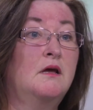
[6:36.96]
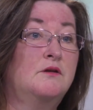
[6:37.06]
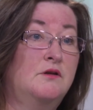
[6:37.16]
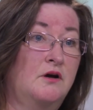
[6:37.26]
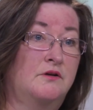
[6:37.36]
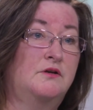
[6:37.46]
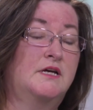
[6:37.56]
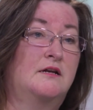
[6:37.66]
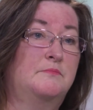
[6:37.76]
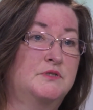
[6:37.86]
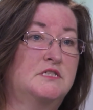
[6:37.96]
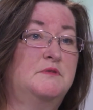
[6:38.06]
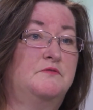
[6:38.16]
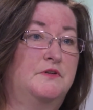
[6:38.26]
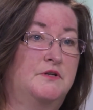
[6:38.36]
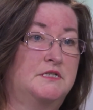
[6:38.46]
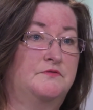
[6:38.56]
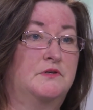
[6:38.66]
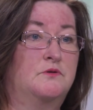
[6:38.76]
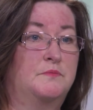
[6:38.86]
No, you can't. It puts them in a very
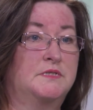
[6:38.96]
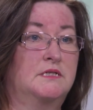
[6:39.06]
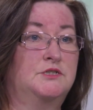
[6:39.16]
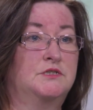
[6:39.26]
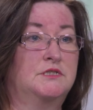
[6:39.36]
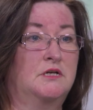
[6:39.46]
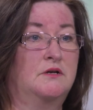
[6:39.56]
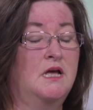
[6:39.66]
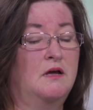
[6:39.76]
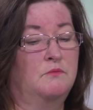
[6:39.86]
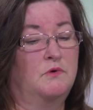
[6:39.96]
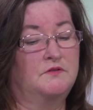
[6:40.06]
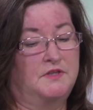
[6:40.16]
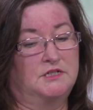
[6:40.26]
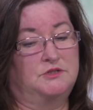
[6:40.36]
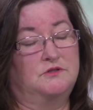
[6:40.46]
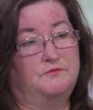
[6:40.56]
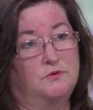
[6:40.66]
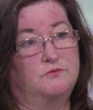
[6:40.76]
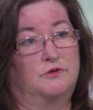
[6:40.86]
difficult position. So one of the issues
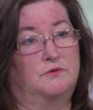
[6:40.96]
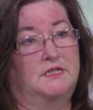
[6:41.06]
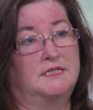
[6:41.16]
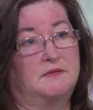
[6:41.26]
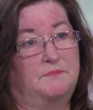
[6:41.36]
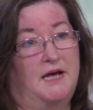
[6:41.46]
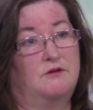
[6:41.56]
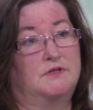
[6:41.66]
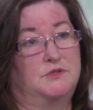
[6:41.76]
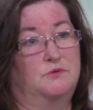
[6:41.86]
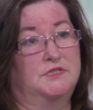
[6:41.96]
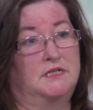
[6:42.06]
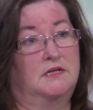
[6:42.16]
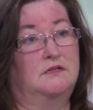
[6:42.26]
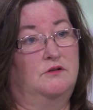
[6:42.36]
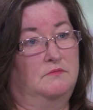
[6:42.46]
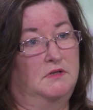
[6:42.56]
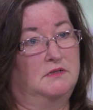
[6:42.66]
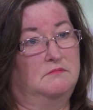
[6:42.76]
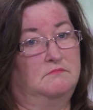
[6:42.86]
for rural is about resourcing,
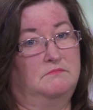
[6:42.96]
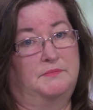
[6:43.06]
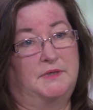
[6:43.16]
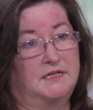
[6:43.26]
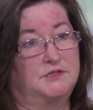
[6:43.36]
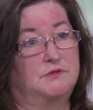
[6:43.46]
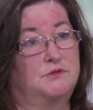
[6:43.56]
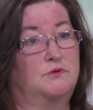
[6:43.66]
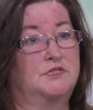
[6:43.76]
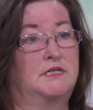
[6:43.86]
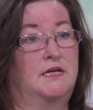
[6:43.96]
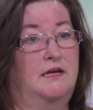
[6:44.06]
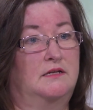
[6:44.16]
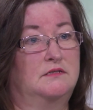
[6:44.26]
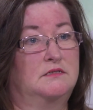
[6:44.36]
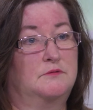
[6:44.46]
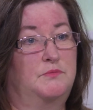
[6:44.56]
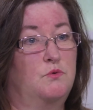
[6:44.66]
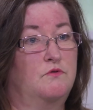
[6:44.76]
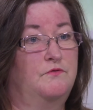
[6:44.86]
and police resourcing and
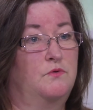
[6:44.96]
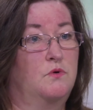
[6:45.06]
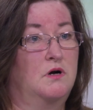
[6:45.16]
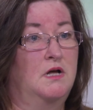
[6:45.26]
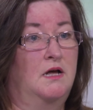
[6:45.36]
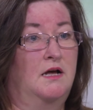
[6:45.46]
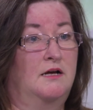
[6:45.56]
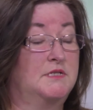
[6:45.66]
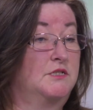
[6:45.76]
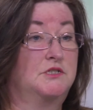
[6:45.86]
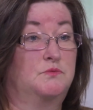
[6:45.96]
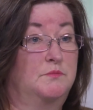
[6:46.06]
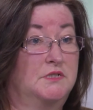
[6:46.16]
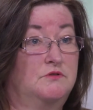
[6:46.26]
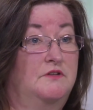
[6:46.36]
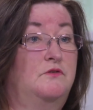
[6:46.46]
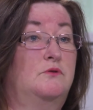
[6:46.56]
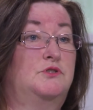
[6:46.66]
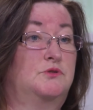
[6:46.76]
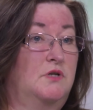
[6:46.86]
support for such as women's
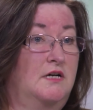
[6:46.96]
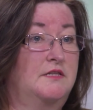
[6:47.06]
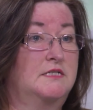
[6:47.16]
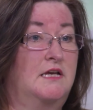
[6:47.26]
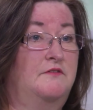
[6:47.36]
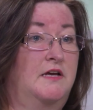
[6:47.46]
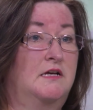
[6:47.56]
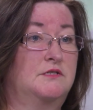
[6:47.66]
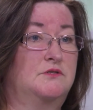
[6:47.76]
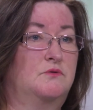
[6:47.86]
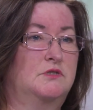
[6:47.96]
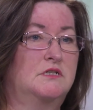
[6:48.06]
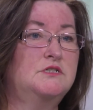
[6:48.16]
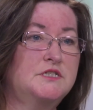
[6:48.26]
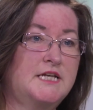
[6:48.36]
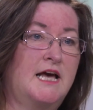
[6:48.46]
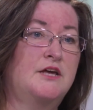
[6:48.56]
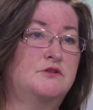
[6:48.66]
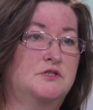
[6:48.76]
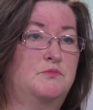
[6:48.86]
refuge or other safe houses, or just how
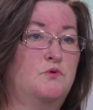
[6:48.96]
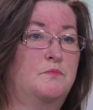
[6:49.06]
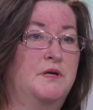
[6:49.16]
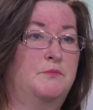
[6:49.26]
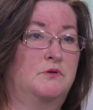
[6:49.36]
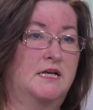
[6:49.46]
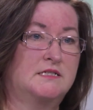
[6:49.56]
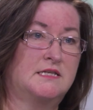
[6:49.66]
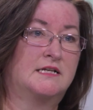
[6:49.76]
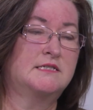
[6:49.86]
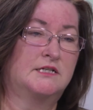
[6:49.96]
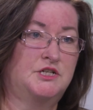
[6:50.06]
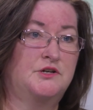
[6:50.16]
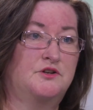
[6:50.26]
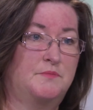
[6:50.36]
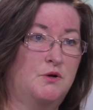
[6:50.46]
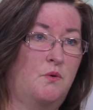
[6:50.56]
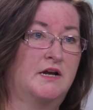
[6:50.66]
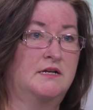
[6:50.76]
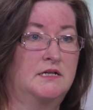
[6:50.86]
you support people, and that's actually going to be
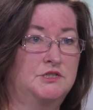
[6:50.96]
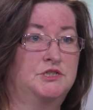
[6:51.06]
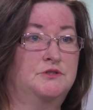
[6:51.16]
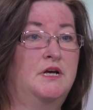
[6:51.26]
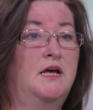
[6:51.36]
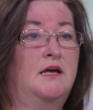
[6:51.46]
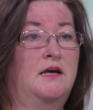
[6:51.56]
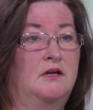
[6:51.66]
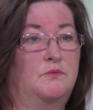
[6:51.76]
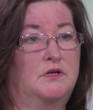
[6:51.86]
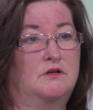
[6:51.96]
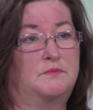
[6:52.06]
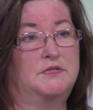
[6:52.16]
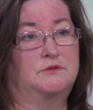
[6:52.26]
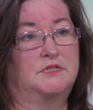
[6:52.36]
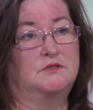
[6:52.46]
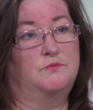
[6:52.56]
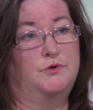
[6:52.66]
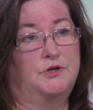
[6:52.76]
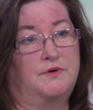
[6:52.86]
quite an issue, and we're going to be doing some
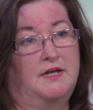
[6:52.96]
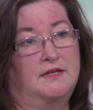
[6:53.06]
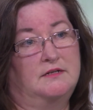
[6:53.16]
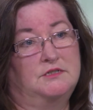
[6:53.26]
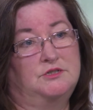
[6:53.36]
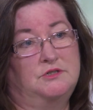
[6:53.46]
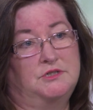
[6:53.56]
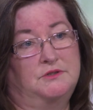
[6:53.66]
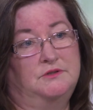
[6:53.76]
work around that issue too.